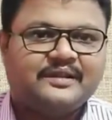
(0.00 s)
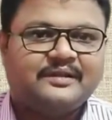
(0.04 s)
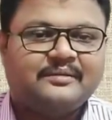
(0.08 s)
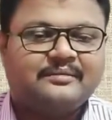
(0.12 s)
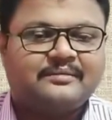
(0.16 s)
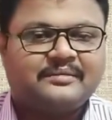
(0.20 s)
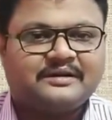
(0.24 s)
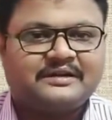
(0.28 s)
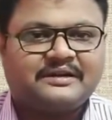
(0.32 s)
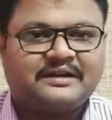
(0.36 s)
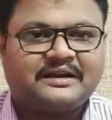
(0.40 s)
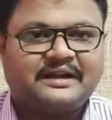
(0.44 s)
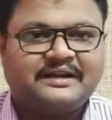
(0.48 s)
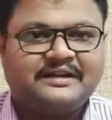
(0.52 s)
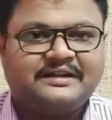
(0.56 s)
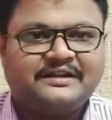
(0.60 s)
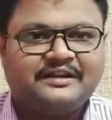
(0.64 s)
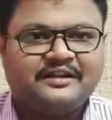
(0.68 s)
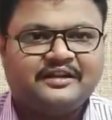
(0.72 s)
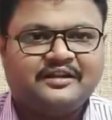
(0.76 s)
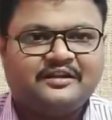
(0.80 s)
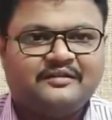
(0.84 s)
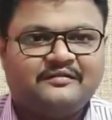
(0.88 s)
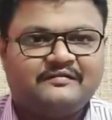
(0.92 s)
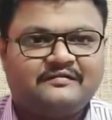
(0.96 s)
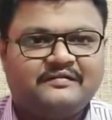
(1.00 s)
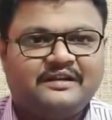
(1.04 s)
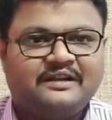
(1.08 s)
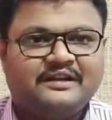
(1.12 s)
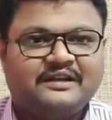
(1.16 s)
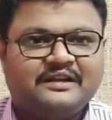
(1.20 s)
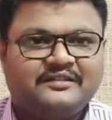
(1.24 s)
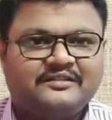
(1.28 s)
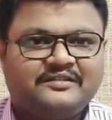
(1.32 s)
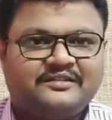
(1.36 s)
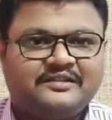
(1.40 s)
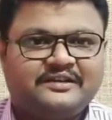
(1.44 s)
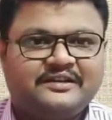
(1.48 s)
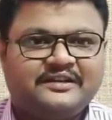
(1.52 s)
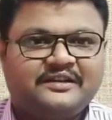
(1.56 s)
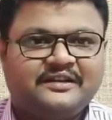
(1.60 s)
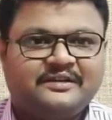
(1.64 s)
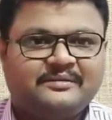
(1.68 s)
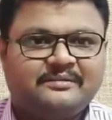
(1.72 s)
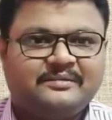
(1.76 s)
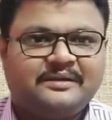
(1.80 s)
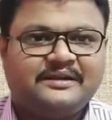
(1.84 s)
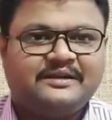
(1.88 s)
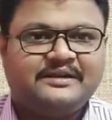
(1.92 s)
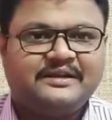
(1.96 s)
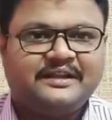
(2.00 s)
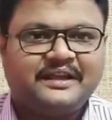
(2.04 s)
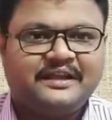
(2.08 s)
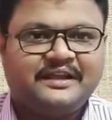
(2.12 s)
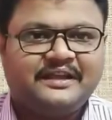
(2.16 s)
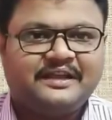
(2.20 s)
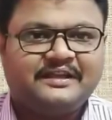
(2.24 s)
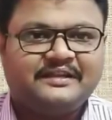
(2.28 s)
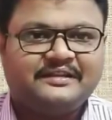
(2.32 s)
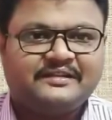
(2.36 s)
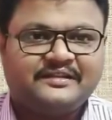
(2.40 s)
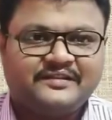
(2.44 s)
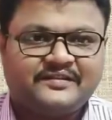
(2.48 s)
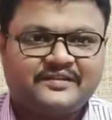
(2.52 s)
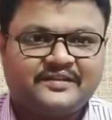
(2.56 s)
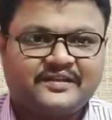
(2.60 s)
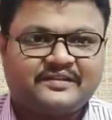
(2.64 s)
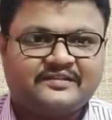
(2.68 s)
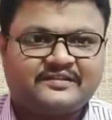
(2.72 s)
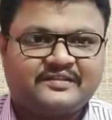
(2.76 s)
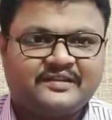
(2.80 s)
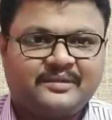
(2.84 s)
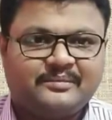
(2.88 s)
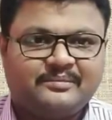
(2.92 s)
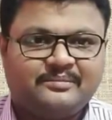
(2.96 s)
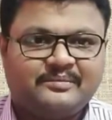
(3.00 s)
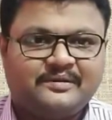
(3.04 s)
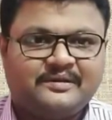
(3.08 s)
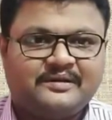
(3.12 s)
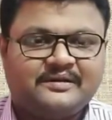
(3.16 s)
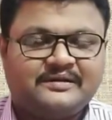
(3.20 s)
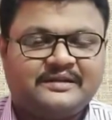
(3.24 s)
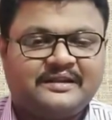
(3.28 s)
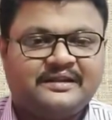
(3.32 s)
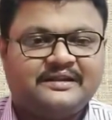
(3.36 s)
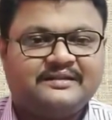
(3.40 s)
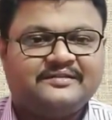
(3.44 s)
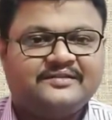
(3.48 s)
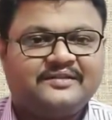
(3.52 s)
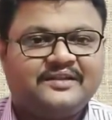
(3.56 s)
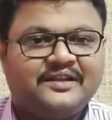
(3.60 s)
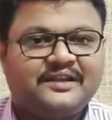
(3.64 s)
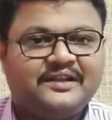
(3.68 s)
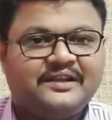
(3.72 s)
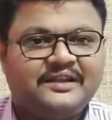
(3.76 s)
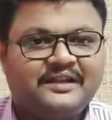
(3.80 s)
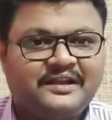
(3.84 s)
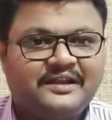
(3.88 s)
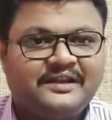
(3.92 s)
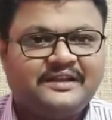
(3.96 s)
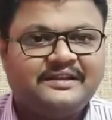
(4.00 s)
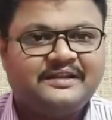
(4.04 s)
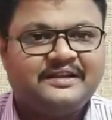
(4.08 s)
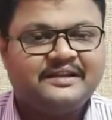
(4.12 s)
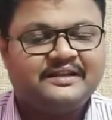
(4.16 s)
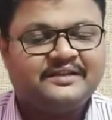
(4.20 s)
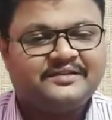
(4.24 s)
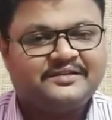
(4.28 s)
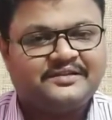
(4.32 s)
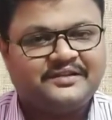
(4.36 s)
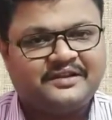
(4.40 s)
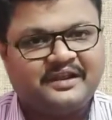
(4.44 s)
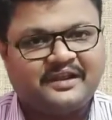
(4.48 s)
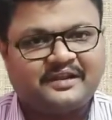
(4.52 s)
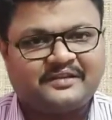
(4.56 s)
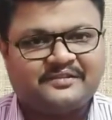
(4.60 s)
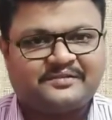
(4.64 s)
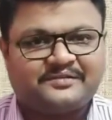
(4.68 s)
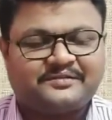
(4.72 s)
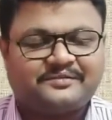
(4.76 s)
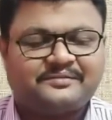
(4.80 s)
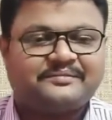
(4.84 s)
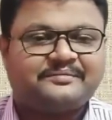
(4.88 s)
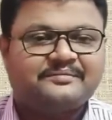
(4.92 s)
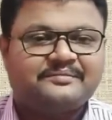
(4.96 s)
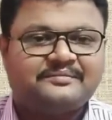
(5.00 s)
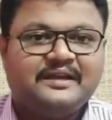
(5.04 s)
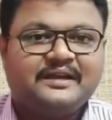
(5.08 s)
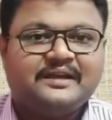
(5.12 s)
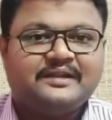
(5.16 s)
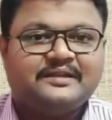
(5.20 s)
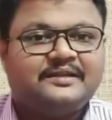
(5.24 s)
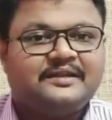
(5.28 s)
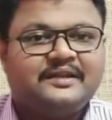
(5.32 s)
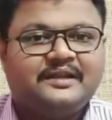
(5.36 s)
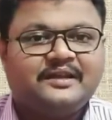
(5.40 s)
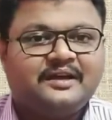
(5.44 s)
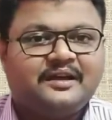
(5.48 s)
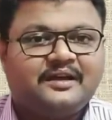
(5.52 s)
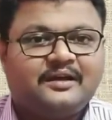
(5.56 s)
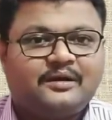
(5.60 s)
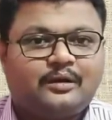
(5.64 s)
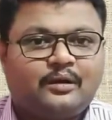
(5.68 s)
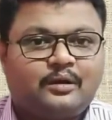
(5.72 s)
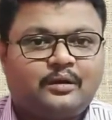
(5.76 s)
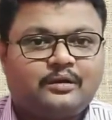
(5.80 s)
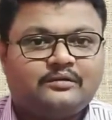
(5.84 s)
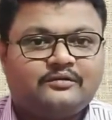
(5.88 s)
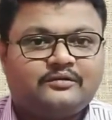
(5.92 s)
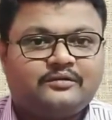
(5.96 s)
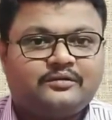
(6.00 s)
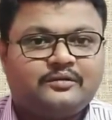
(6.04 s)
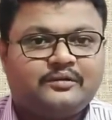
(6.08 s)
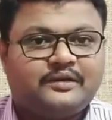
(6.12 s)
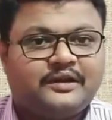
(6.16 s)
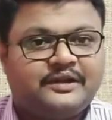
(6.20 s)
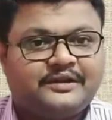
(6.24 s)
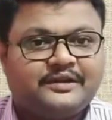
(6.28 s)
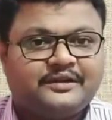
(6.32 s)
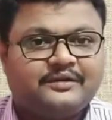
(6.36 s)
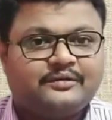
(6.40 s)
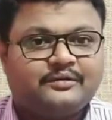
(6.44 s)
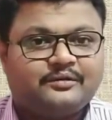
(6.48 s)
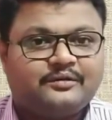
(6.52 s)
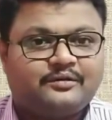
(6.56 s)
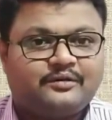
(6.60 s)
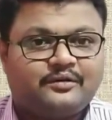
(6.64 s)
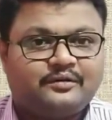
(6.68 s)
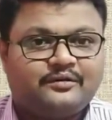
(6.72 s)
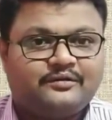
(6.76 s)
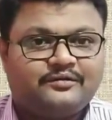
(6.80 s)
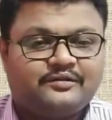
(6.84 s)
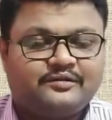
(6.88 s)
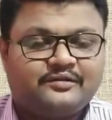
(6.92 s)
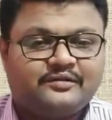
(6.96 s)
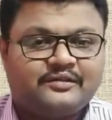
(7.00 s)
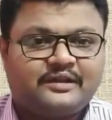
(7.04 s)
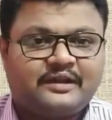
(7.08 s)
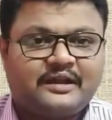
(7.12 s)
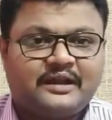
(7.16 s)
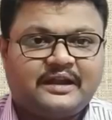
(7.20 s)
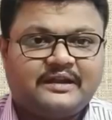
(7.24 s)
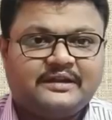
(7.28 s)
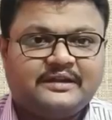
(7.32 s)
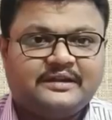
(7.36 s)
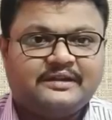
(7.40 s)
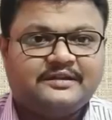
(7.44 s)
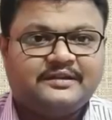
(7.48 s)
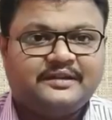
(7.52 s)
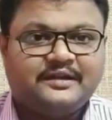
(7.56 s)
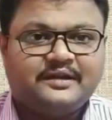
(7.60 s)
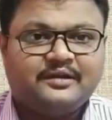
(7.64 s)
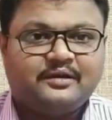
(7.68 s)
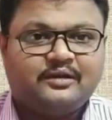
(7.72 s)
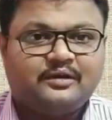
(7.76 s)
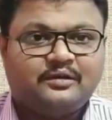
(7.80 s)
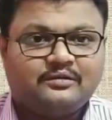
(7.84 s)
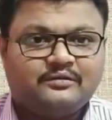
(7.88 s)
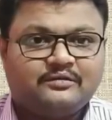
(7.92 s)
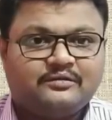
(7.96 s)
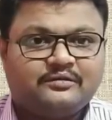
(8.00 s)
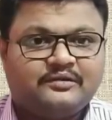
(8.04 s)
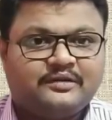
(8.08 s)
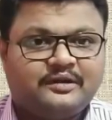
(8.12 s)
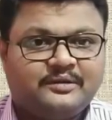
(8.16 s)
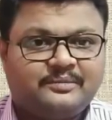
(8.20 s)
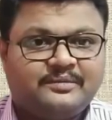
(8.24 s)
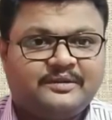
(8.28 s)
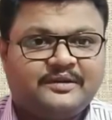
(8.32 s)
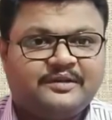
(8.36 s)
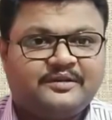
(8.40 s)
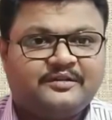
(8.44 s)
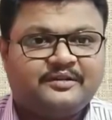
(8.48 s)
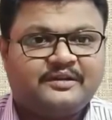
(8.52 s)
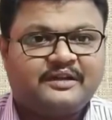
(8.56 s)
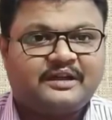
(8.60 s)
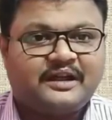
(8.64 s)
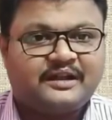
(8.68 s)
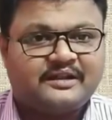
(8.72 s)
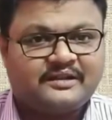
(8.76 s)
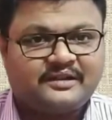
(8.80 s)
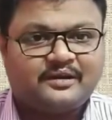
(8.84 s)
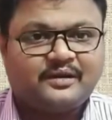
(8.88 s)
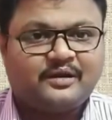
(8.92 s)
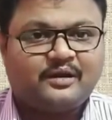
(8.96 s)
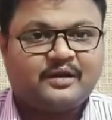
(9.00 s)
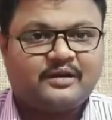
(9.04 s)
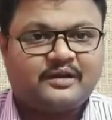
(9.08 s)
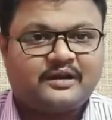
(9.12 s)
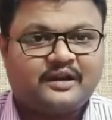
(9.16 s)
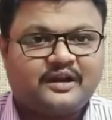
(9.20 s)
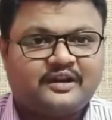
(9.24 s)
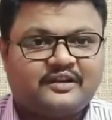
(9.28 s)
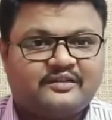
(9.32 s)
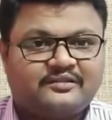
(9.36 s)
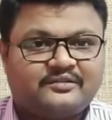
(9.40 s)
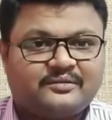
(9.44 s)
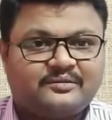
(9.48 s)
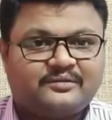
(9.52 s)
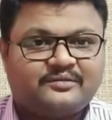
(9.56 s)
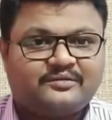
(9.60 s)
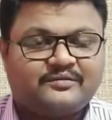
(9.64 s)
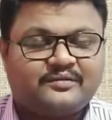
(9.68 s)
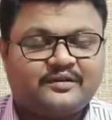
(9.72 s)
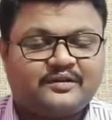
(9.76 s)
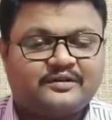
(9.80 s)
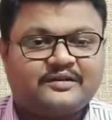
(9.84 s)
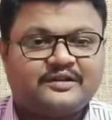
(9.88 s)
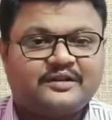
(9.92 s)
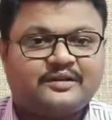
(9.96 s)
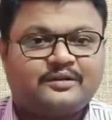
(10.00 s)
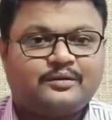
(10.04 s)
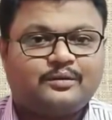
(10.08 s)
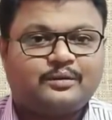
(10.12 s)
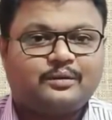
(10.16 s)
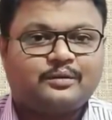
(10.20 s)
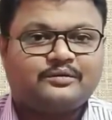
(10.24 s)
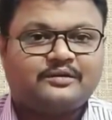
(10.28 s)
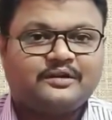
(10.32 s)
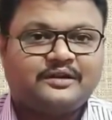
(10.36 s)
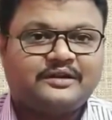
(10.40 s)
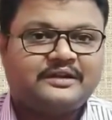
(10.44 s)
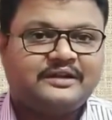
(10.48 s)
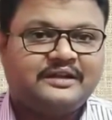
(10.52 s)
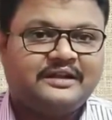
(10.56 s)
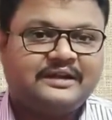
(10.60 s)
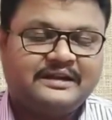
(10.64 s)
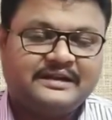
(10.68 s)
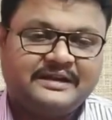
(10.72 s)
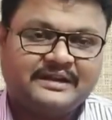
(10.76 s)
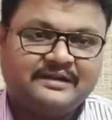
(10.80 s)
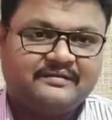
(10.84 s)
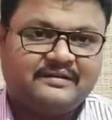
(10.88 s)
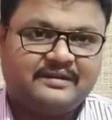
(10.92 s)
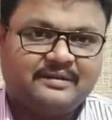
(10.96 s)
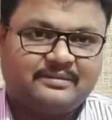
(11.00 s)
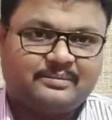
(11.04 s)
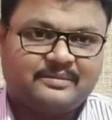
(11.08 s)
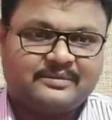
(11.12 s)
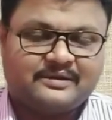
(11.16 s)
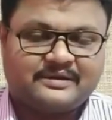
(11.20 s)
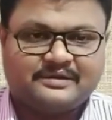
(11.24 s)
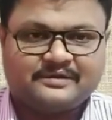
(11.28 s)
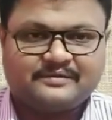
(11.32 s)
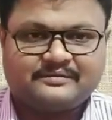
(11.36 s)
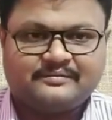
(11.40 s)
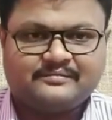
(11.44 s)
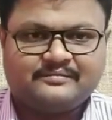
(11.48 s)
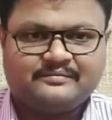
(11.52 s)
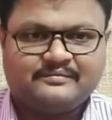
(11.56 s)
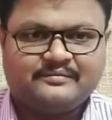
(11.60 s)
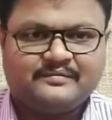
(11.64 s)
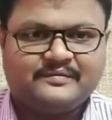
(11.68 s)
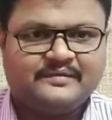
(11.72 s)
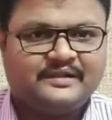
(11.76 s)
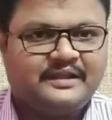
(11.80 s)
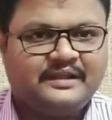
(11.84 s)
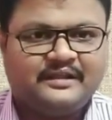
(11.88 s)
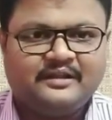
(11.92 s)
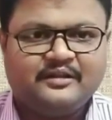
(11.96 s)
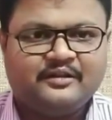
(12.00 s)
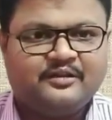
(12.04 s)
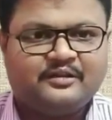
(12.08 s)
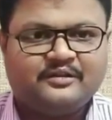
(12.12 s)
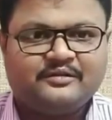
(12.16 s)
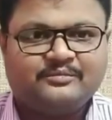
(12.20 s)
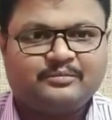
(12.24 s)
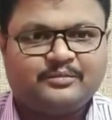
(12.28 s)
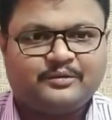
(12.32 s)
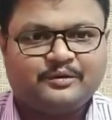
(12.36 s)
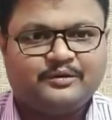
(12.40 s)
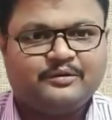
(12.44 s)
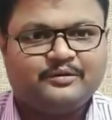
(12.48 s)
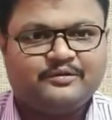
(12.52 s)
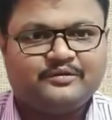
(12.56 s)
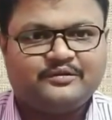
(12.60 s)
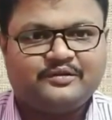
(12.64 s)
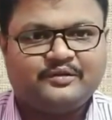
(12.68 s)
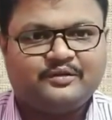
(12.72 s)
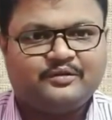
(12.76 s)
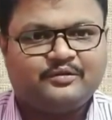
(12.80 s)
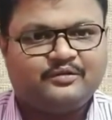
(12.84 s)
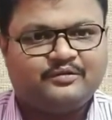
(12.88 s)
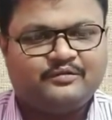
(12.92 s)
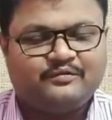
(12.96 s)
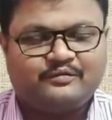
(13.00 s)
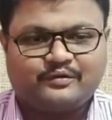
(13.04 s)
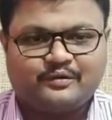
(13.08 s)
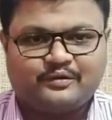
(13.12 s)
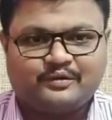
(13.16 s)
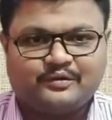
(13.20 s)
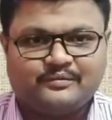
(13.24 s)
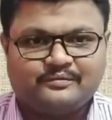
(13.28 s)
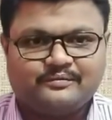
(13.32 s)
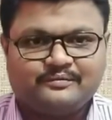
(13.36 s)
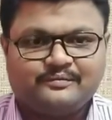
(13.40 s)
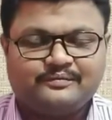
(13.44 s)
But right now we'll consider by taking this example that they eat snakes. They are also heterotrophs, and they also depend on other organisms for their growth and development. They cannot produce their own food.